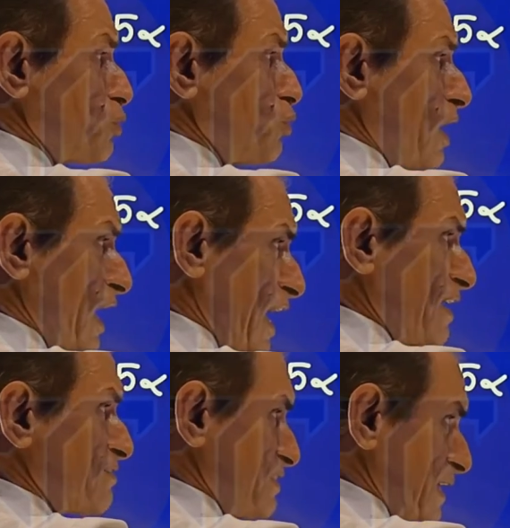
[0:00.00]
P2
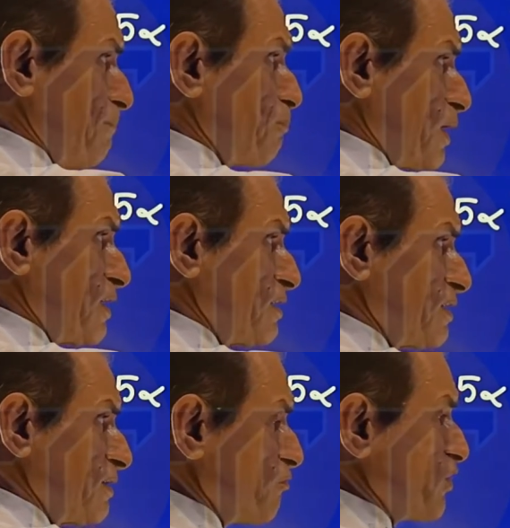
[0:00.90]
at same point,
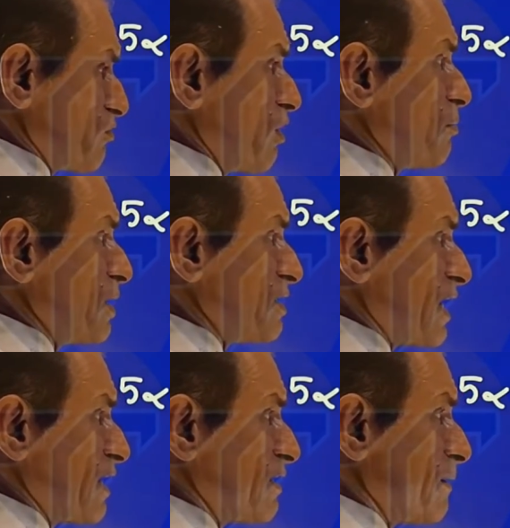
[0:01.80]
which will mean
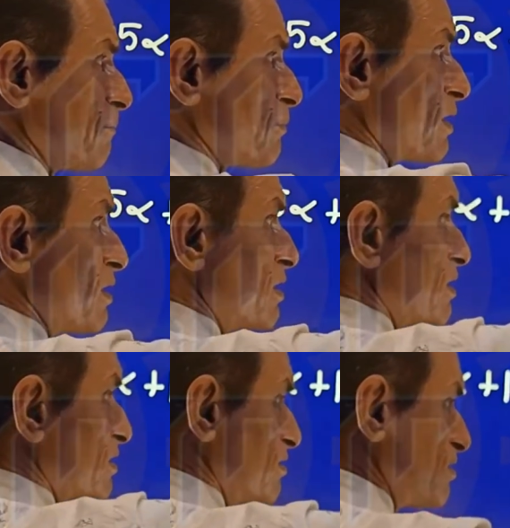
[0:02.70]
that
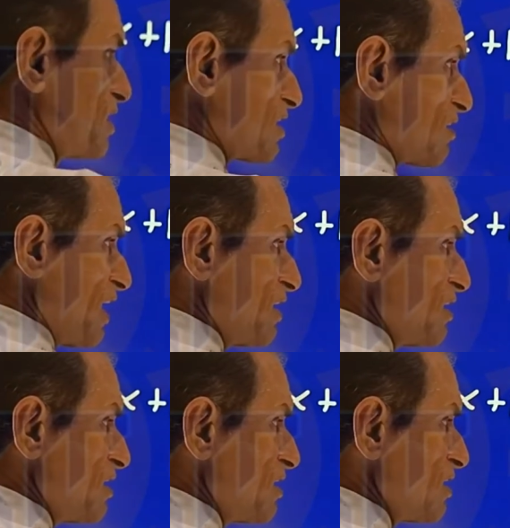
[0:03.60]
this
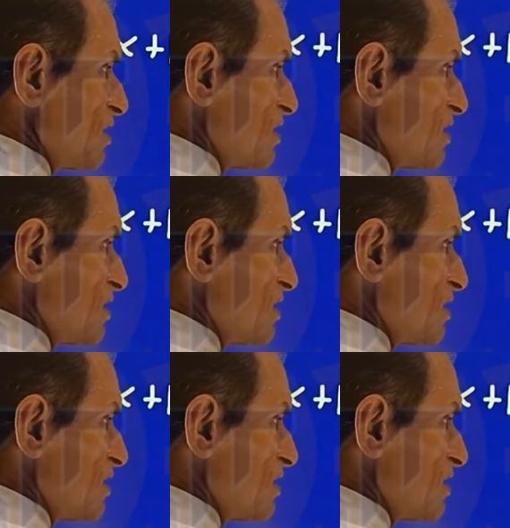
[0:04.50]
line